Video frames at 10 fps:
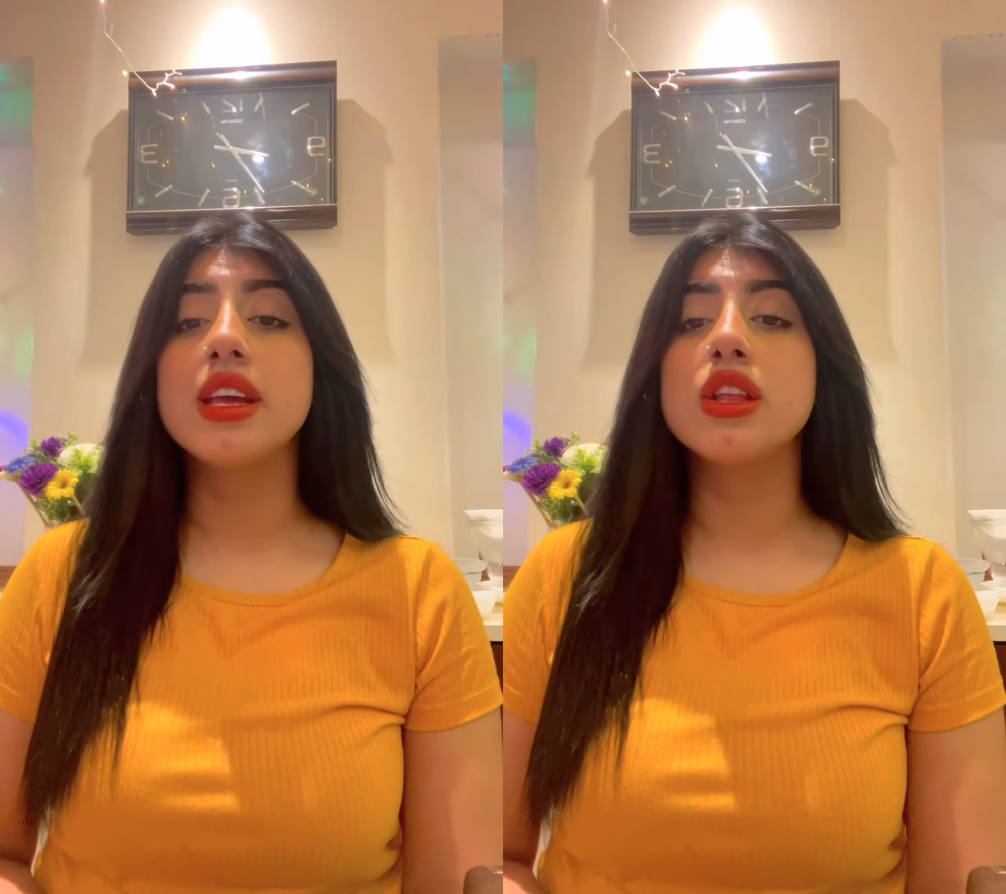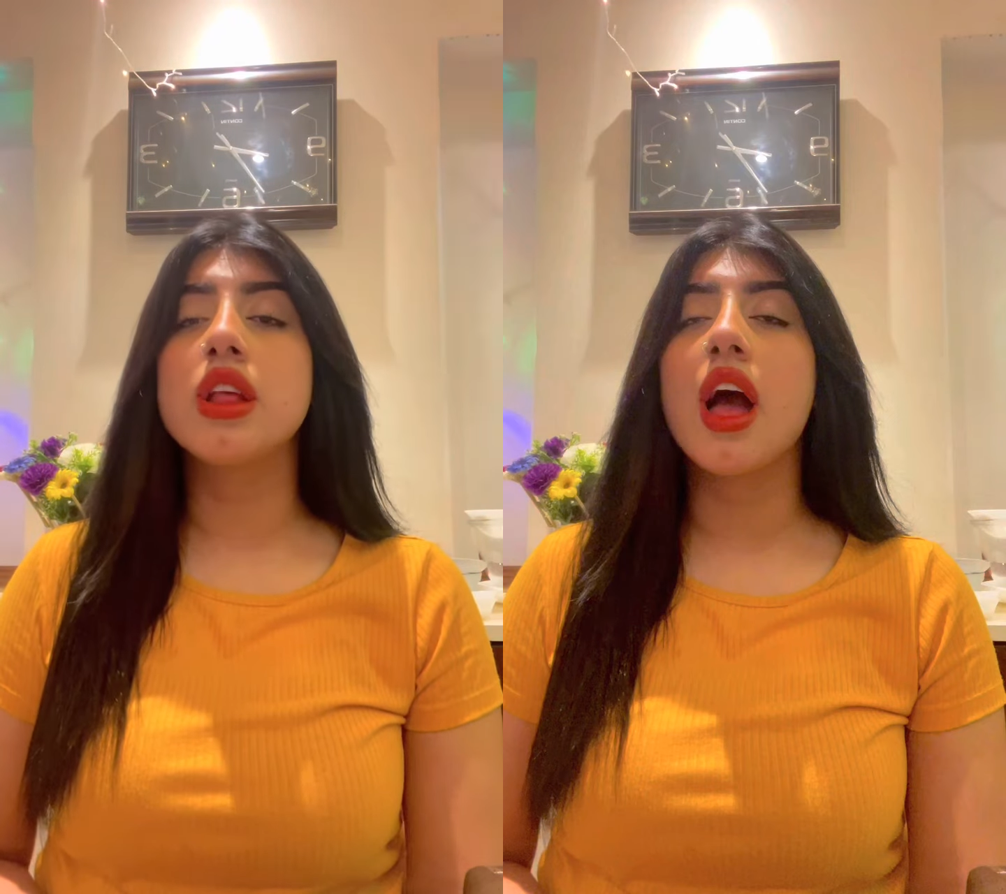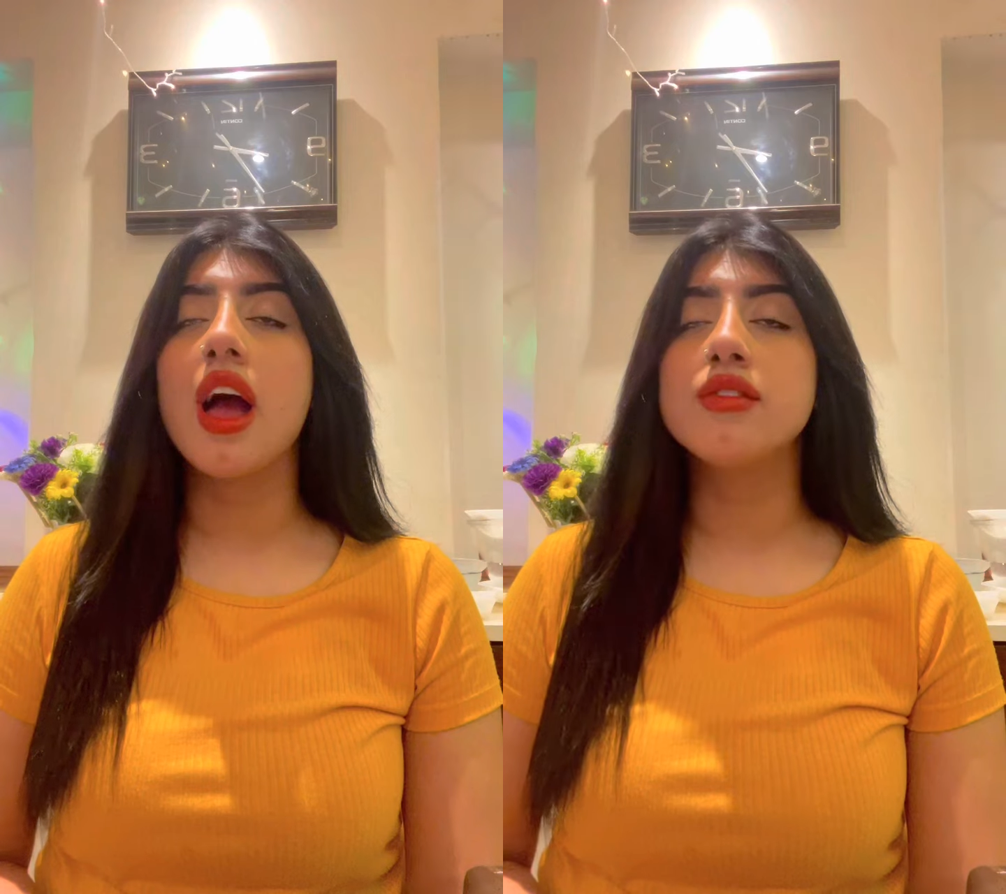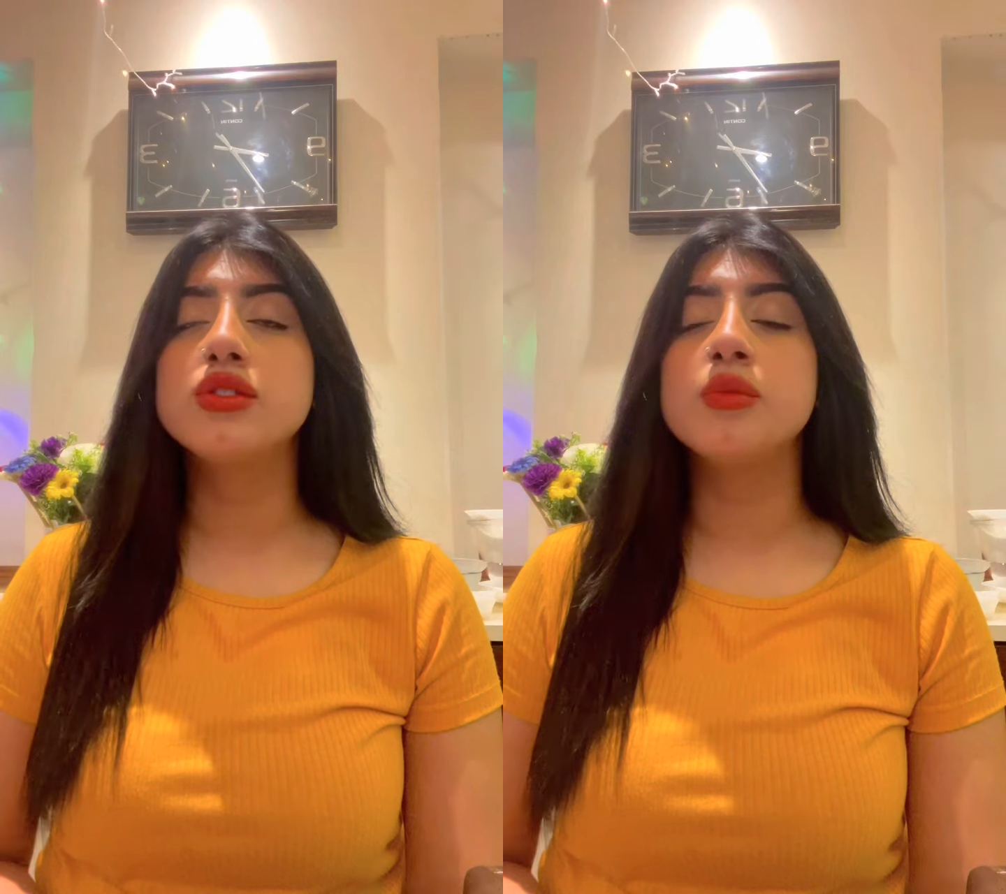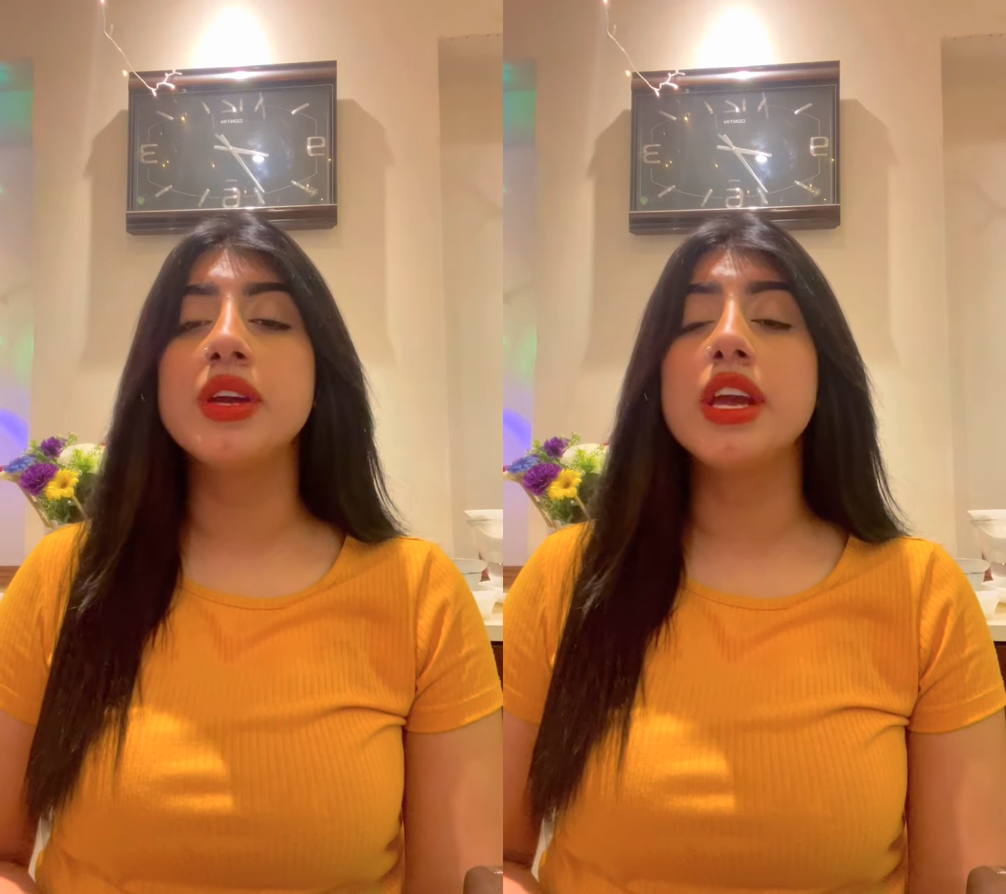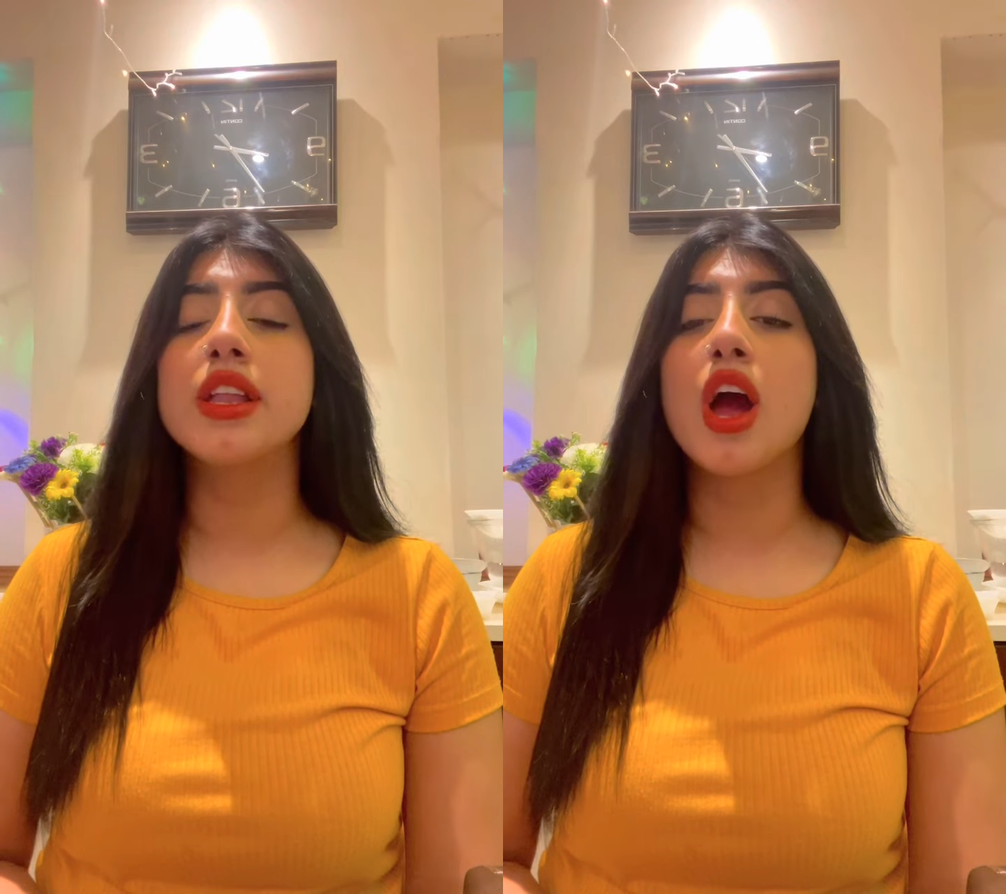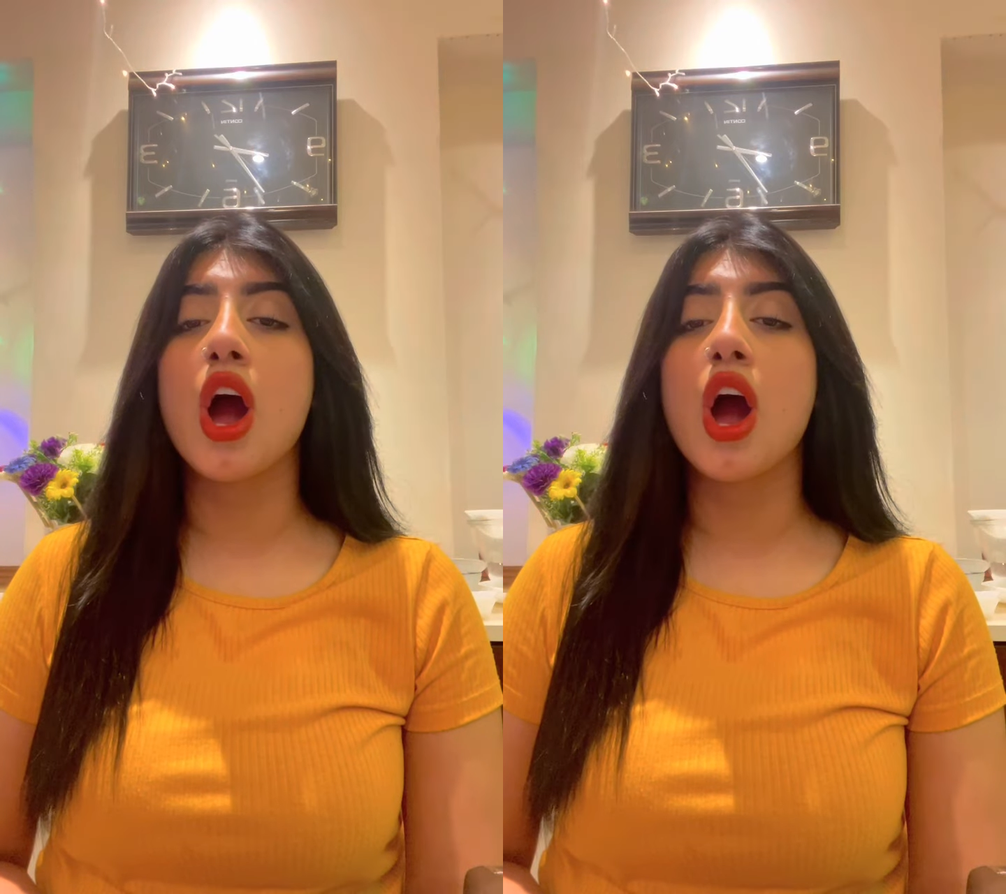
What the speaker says: is have to be in